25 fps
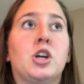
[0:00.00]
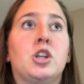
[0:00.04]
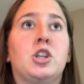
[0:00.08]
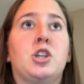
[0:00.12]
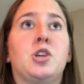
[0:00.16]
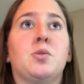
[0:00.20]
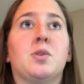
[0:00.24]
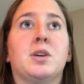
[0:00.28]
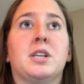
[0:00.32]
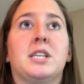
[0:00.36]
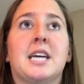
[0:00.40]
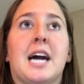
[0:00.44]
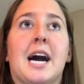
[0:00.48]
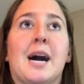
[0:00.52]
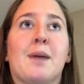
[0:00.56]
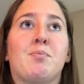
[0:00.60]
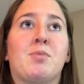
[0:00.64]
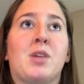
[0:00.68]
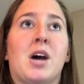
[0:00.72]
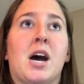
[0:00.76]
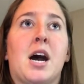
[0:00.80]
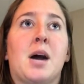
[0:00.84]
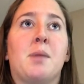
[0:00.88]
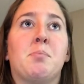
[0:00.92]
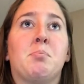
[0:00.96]
to adapt
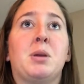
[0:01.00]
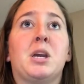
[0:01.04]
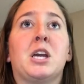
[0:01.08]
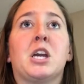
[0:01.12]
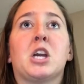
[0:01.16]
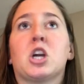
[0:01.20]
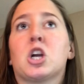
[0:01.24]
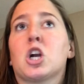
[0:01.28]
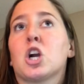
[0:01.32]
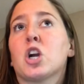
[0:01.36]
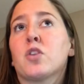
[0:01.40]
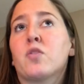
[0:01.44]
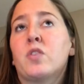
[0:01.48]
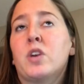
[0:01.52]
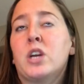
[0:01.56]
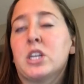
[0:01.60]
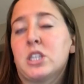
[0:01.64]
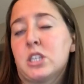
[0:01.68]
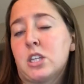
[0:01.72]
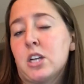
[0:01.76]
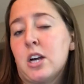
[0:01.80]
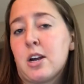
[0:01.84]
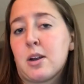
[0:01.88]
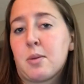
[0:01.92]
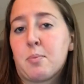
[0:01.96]
that being curvy
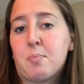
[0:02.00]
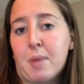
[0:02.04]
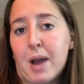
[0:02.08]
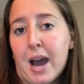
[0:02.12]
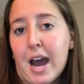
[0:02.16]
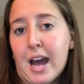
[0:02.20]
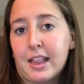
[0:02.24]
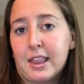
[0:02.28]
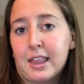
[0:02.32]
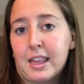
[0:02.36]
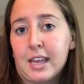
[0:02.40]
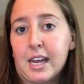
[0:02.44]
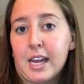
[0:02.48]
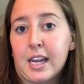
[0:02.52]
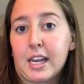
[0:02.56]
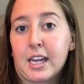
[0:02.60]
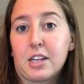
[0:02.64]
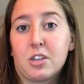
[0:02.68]
is not a bad thing.